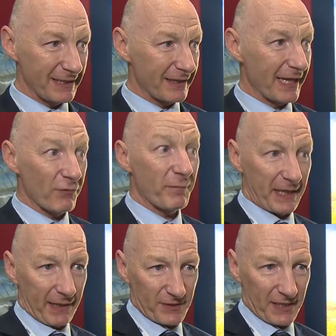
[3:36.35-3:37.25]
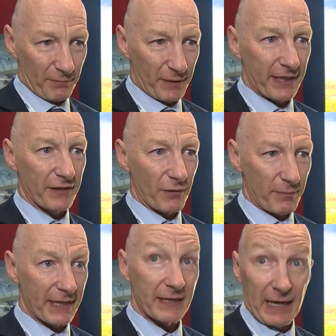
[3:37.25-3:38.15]
then we've been able to get bigger and
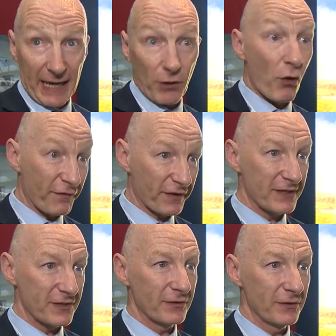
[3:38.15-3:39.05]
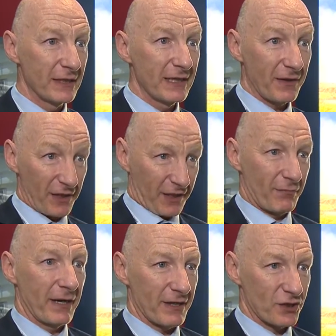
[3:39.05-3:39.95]
bigger and then offer it to the
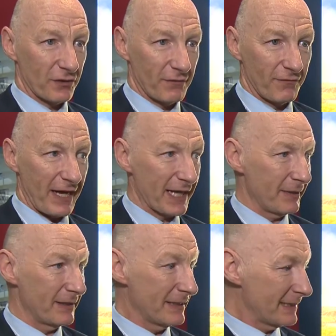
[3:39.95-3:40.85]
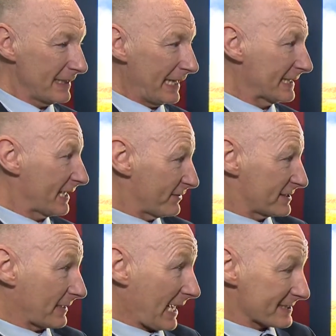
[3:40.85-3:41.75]
commercial environment and give it
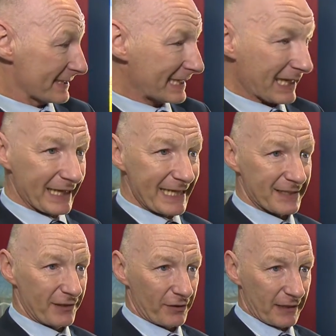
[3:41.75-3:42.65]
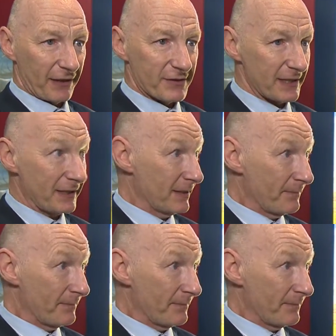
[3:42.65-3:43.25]
to guys like Clayton who can now say,